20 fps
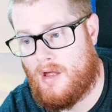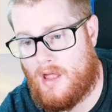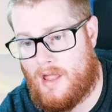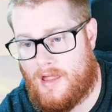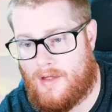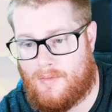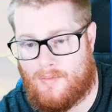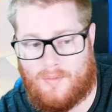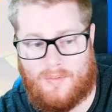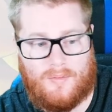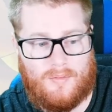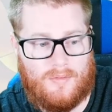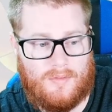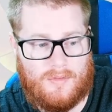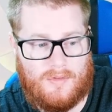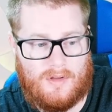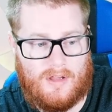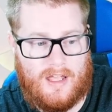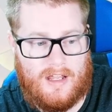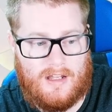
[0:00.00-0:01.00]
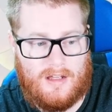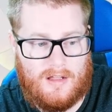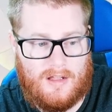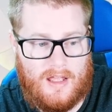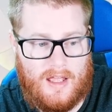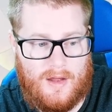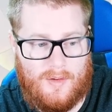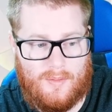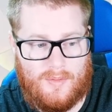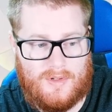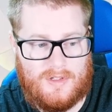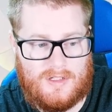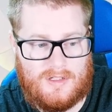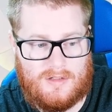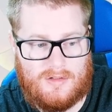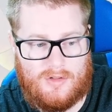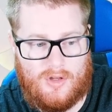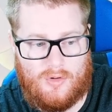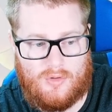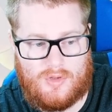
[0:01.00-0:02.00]
There
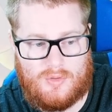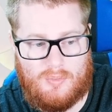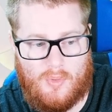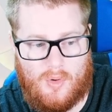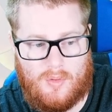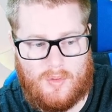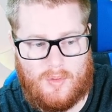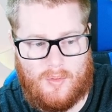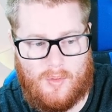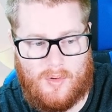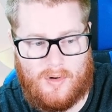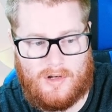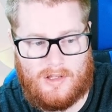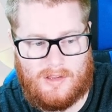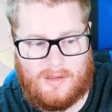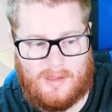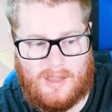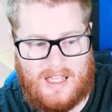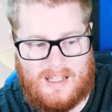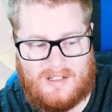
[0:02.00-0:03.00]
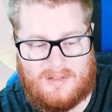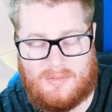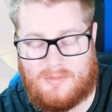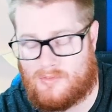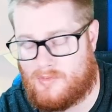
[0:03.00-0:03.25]
was more reward and less